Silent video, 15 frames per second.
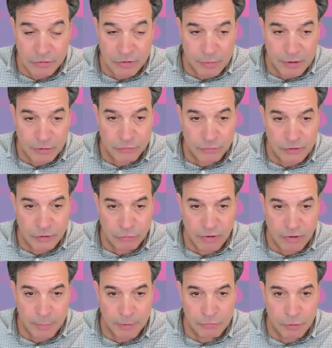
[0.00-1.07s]
these
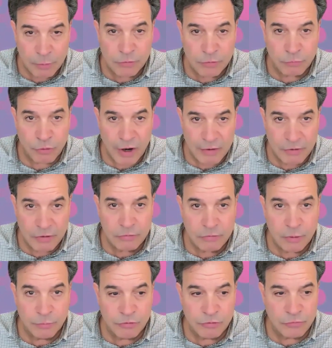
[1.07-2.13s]
philanthropic groups and private
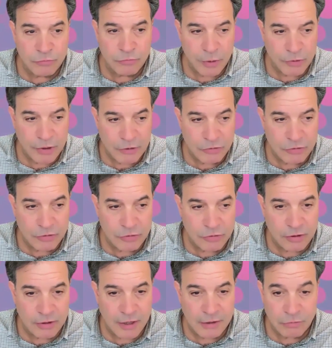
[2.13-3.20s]
groups and foundations,
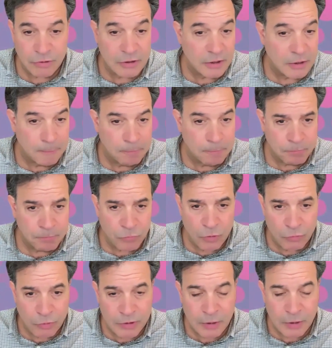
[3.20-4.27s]
and I really,
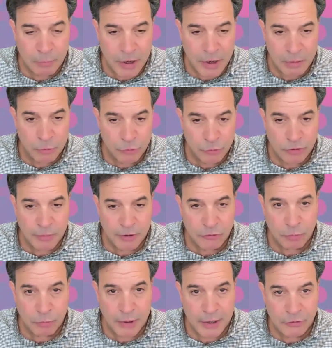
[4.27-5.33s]
really admire Music
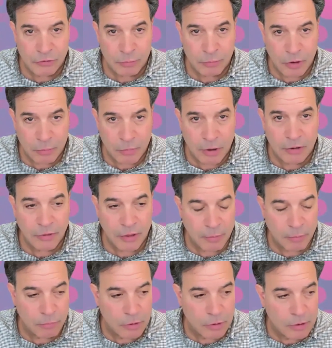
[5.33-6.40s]
Men's Minds among
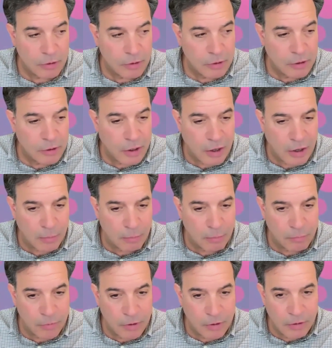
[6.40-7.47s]
them,
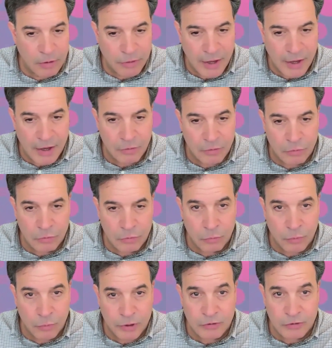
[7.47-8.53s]
that
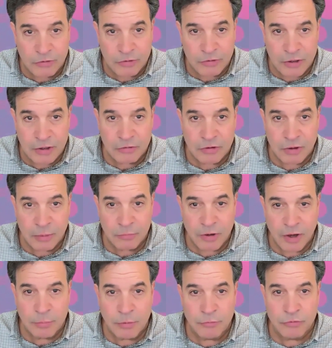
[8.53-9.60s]
we could see some
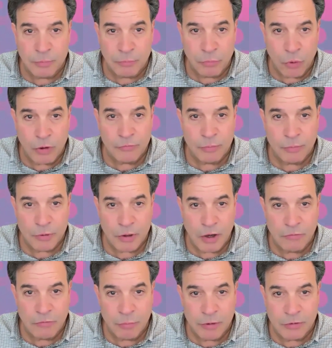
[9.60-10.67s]
type of support from the
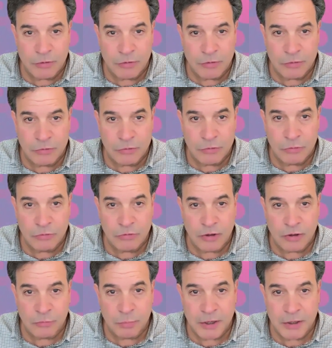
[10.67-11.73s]
government to
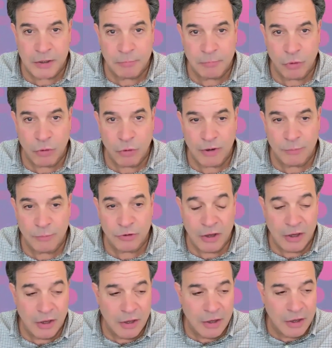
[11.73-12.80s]
expand their programs
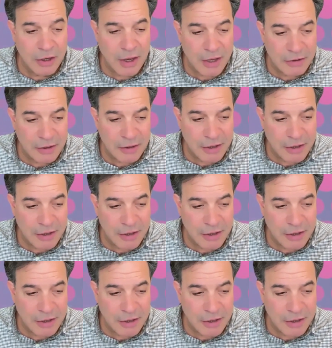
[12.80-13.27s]
and